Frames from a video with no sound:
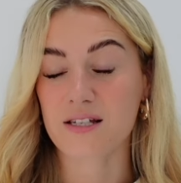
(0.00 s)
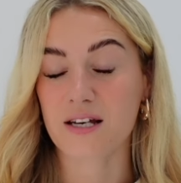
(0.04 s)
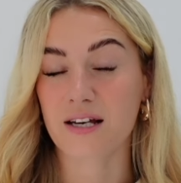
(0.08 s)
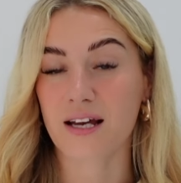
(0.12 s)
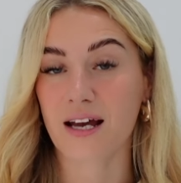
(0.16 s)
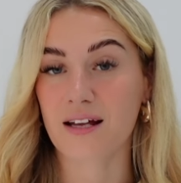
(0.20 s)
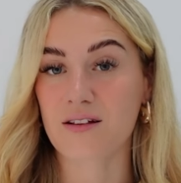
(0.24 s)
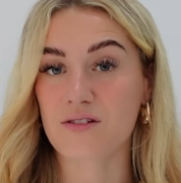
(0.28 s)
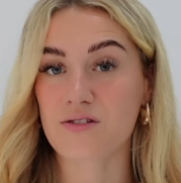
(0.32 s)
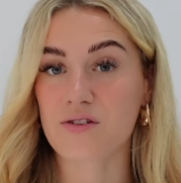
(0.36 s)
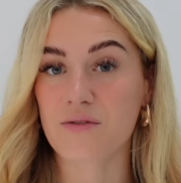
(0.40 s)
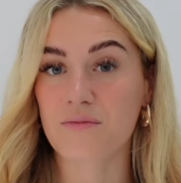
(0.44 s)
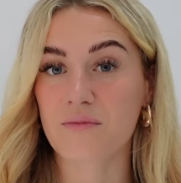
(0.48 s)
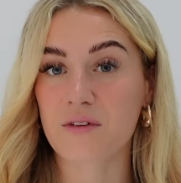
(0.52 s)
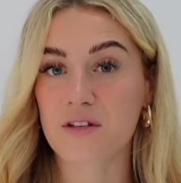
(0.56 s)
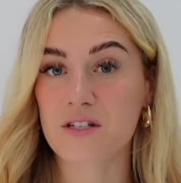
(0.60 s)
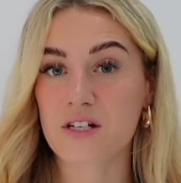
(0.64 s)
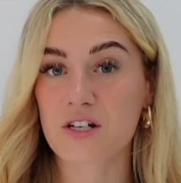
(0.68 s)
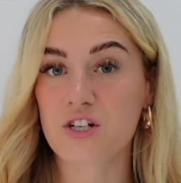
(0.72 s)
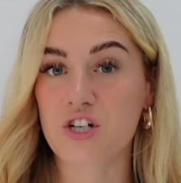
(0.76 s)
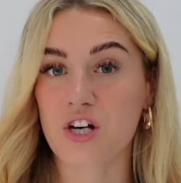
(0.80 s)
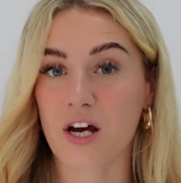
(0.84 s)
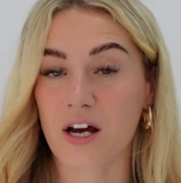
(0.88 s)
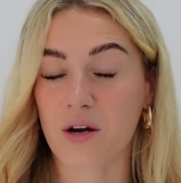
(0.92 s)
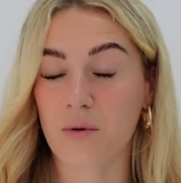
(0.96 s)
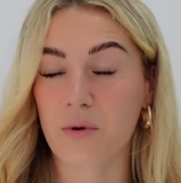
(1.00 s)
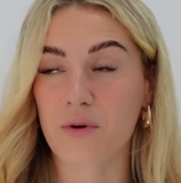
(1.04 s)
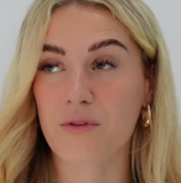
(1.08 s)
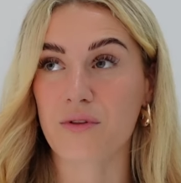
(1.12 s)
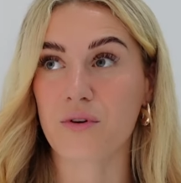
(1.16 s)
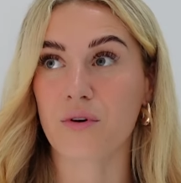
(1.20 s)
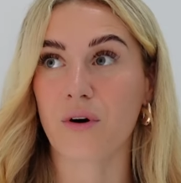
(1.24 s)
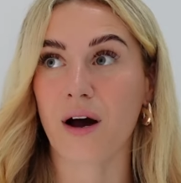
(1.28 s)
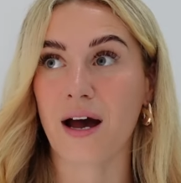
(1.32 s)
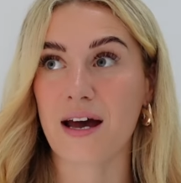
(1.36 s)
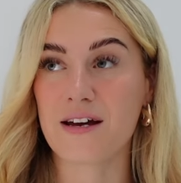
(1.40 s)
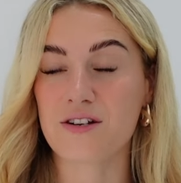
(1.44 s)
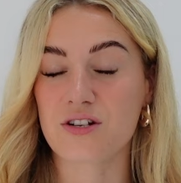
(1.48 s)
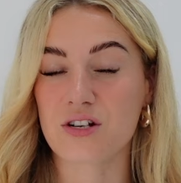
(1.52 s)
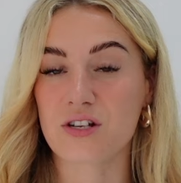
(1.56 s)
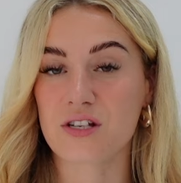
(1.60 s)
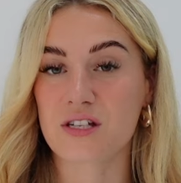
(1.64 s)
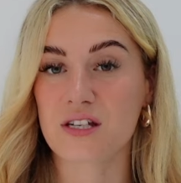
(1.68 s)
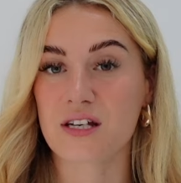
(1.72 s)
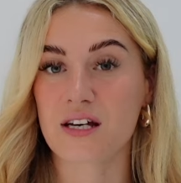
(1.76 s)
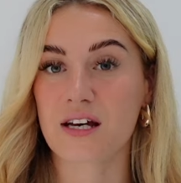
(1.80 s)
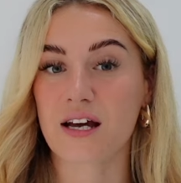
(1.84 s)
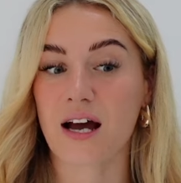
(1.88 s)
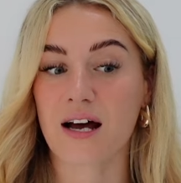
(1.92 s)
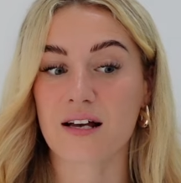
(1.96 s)
Again, something to check with your
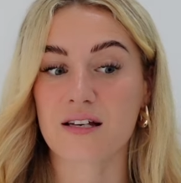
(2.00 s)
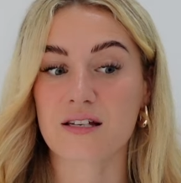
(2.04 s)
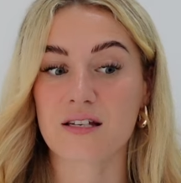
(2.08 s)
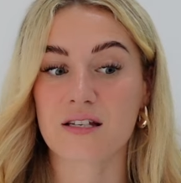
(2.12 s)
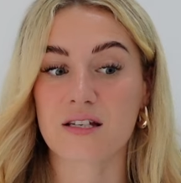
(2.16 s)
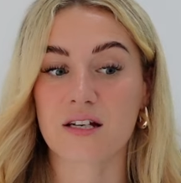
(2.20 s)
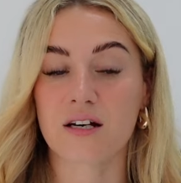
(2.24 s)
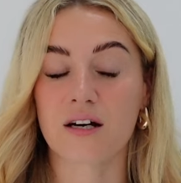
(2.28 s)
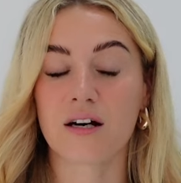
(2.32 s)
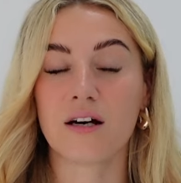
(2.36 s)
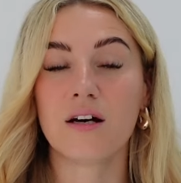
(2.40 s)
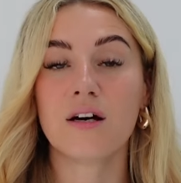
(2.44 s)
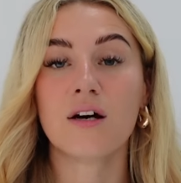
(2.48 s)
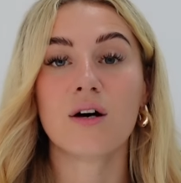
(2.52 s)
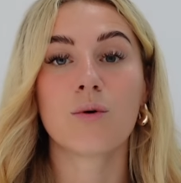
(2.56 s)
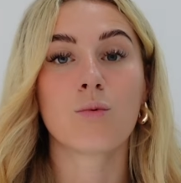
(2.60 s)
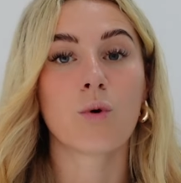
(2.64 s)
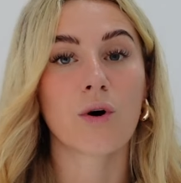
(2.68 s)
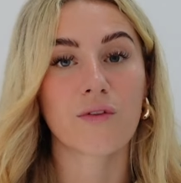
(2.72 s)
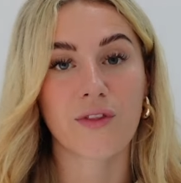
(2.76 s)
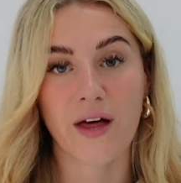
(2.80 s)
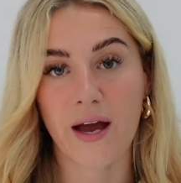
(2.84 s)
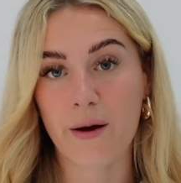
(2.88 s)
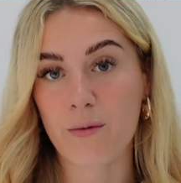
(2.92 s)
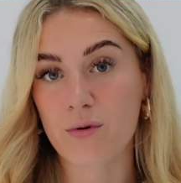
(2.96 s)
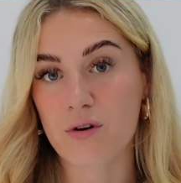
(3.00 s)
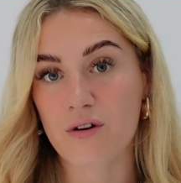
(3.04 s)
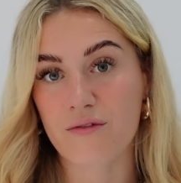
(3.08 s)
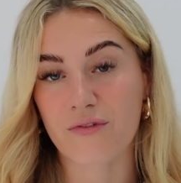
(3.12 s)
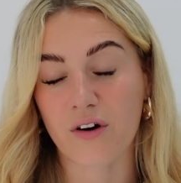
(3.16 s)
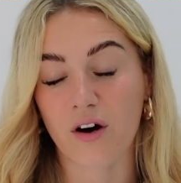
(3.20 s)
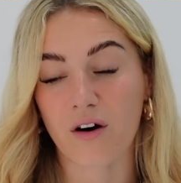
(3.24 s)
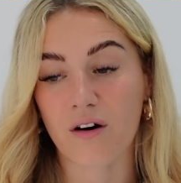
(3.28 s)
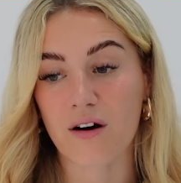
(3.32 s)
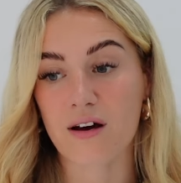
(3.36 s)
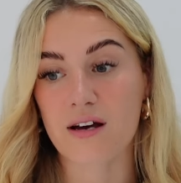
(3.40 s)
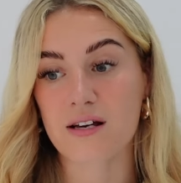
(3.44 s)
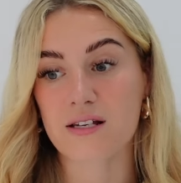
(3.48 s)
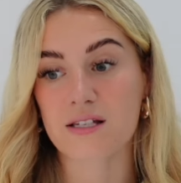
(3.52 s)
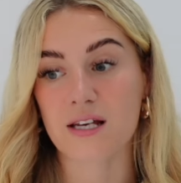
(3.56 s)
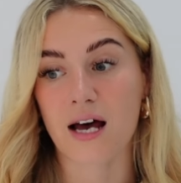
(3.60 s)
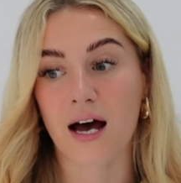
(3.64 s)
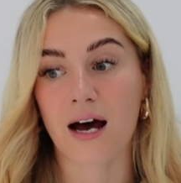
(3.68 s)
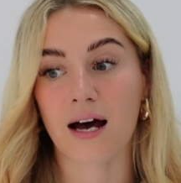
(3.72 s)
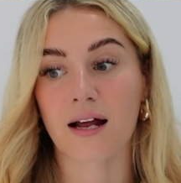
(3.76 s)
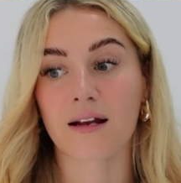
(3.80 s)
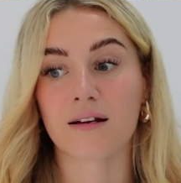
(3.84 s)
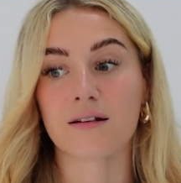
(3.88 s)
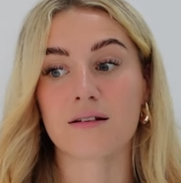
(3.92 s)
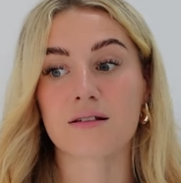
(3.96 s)
agency as to what they would advise
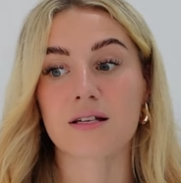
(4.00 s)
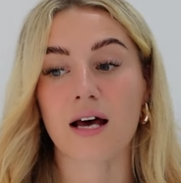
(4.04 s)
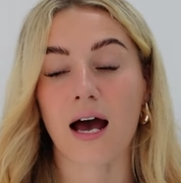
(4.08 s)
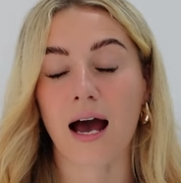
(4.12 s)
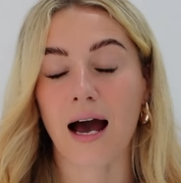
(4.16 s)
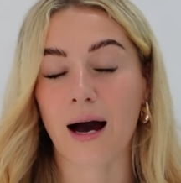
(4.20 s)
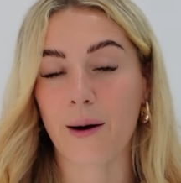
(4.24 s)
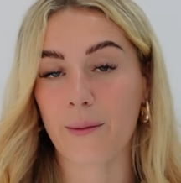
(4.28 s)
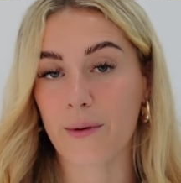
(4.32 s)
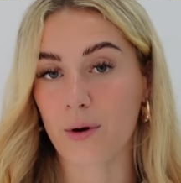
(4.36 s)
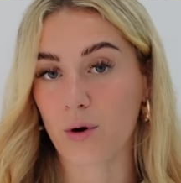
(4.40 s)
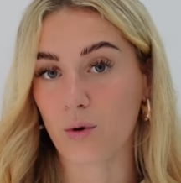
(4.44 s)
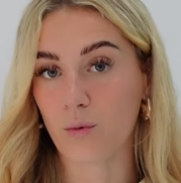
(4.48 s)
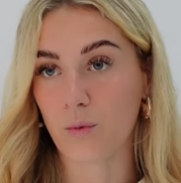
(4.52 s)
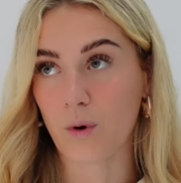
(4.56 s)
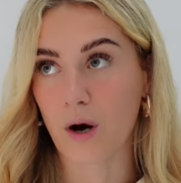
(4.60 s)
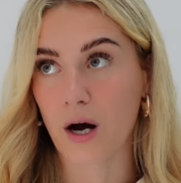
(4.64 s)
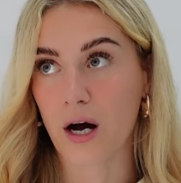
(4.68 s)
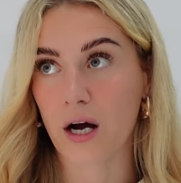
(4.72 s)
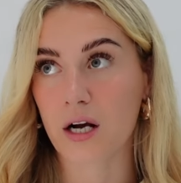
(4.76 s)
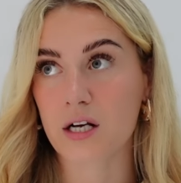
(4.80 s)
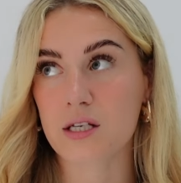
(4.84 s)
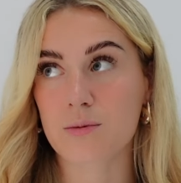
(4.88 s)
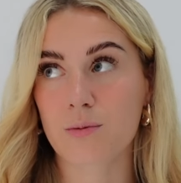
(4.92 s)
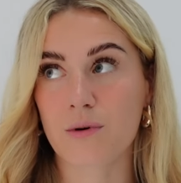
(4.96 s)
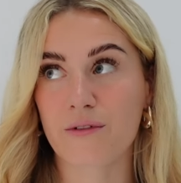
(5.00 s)
and how it all works.